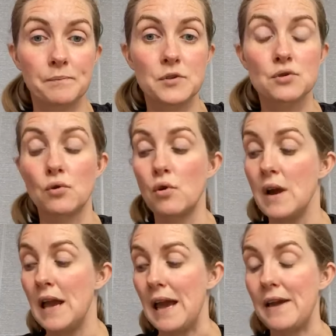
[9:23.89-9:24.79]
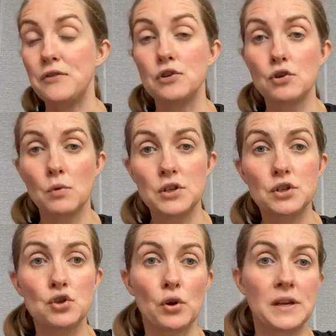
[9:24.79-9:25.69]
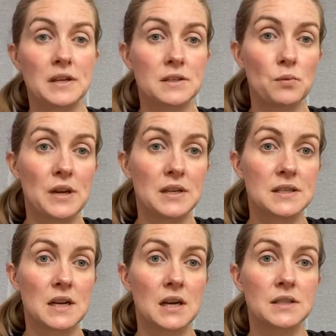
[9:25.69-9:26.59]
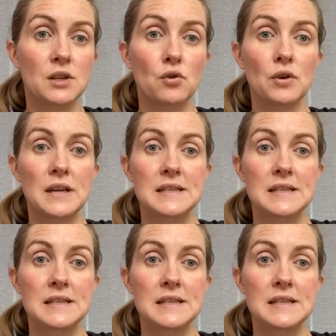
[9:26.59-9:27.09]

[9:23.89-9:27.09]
So if you do want to join us, we are starting on,